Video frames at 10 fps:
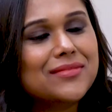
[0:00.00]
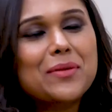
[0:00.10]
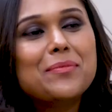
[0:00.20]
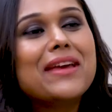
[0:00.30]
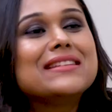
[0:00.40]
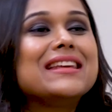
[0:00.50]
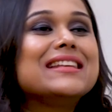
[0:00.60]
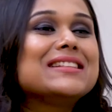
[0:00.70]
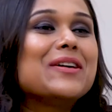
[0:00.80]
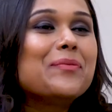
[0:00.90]

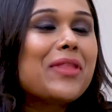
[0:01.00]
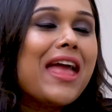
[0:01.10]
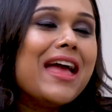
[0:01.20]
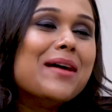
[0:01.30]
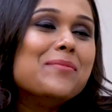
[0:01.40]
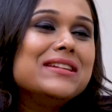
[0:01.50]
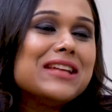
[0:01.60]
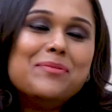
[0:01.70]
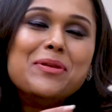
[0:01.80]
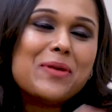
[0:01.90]
Amazing, sir. But
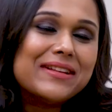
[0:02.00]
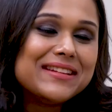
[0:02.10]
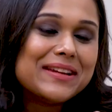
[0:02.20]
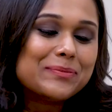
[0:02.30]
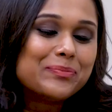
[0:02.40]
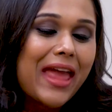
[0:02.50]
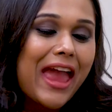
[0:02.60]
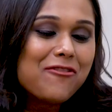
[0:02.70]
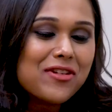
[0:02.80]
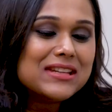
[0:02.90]
tell me one thing.
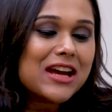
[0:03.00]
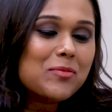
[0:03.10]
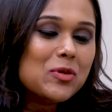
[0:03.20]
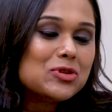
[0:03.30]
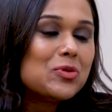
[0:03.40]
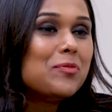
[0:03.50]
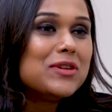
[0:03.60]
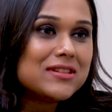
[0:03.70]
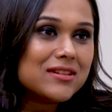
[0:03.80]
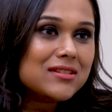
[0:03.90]
Every time you do a
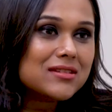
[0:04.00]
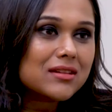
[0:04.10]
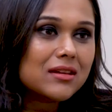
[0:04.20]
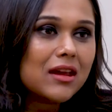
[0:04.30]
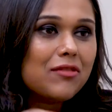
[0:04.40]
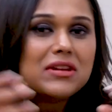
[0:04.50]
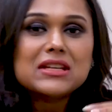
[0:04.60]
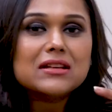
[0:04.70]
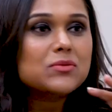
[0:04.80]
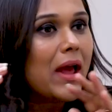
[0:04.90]
business, if it
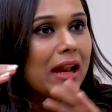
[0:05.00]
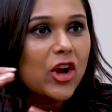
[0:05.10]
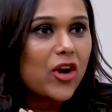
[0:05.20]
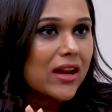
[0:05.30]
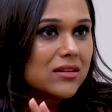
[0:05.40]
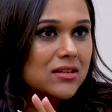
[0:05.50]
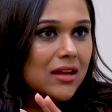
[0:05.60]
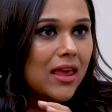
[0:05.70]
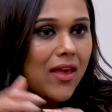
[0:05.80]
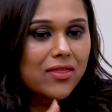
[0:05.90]
does well, great.
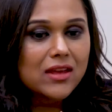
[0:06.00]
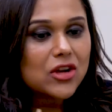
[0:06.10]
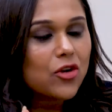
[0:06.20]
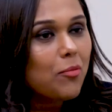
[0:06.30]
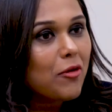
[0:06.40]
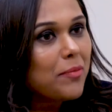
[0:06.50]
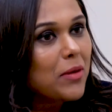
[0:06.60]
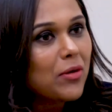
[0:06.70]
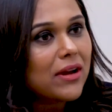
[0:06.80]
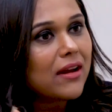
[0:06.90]
There's a group of
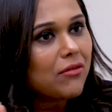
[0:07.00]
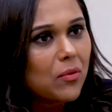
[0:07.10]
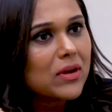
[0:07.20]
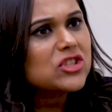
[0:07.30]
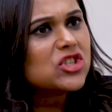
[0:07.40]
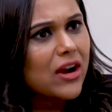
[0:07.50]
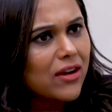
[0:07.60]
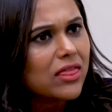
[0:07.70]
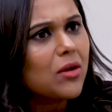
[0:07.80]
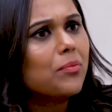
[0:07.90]
people and everyone's
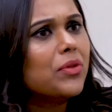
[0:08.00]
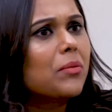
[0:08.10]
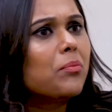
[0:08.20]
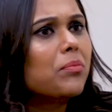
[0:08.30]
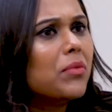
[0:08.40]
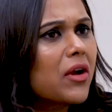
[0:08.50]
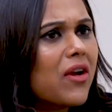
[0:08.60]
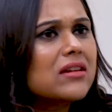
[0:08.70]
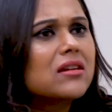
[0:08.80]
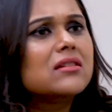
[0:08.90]
sharing the
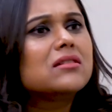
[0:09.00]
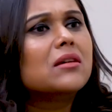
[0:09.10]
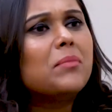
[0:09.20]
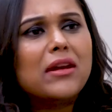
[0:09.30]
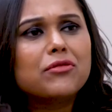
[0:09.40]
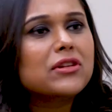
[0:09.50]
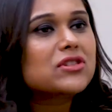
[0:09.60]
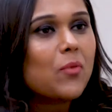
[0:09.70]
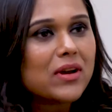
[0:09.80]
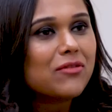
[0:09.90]
credit, the benefits,
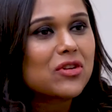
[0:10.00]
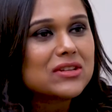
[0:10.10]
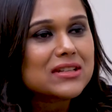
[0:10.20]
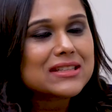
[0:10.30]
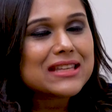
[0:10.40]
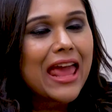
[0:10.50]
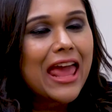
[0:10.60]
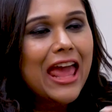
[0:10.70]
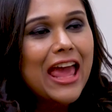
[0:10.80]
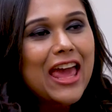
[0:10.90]
or whatever it is.
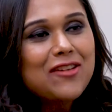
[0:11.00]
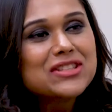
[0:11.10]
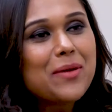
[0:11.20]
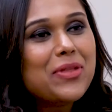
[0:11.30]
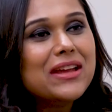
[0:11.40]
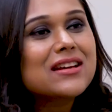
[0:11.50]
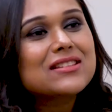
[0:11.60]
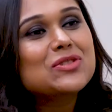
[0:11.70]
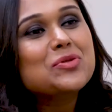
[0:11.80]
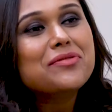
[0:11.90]
If something
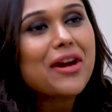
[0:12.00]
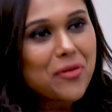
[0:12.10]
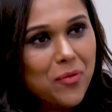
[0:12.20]
doesn't do very